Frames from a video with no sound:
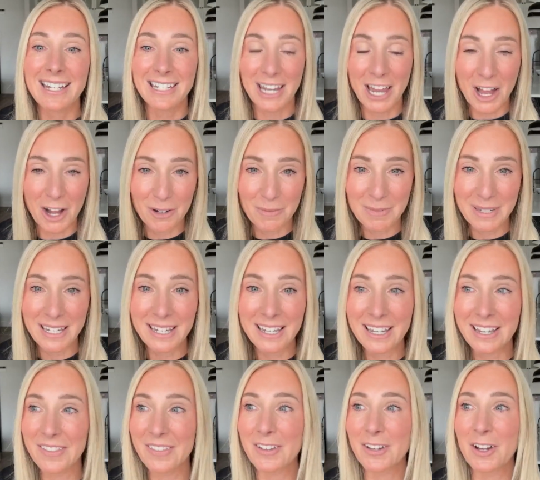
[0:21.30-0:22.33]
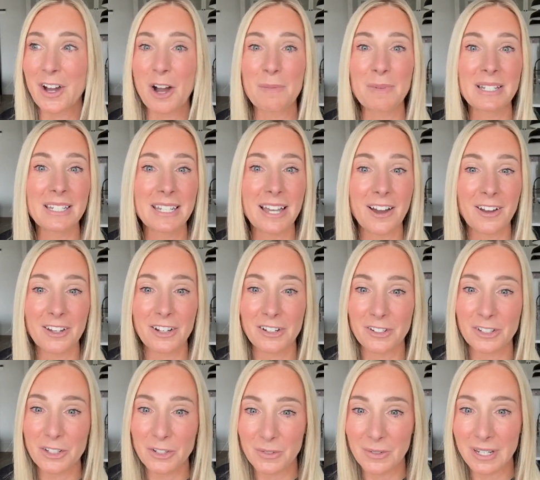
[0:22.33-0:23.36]
Tell me in the comments how
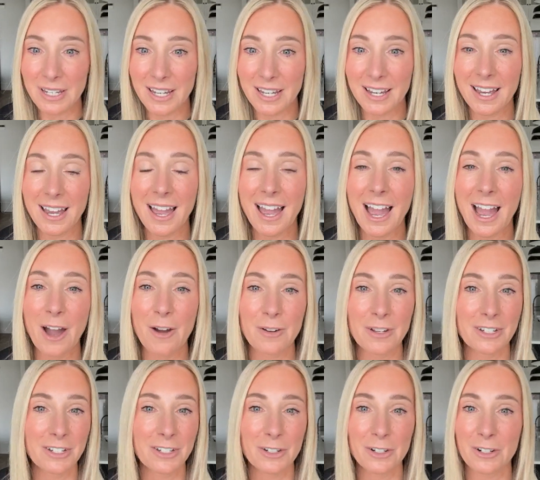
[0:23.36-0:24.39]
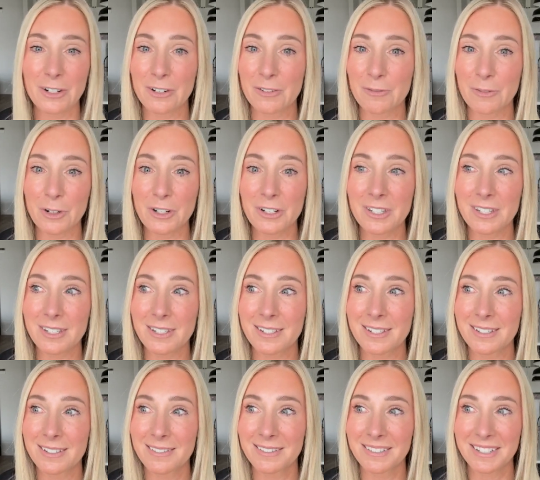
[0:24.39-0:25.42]
you're doing. How is your
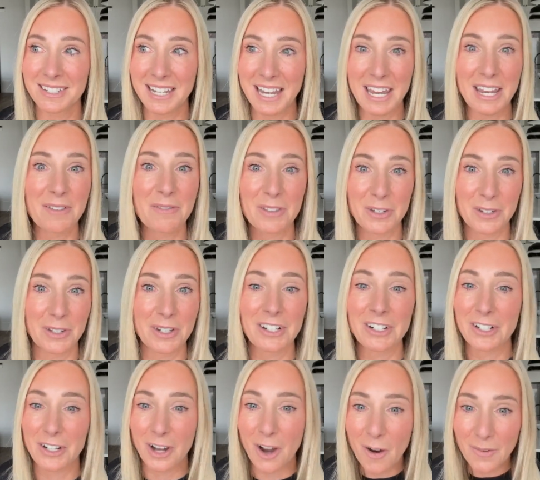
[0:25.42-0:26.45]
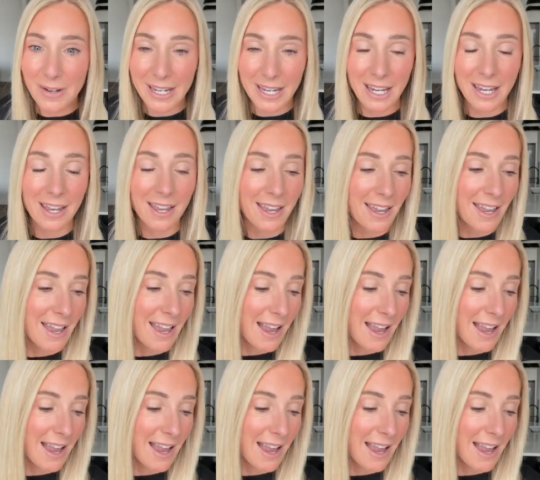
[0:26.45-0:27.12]
first day of the new year going?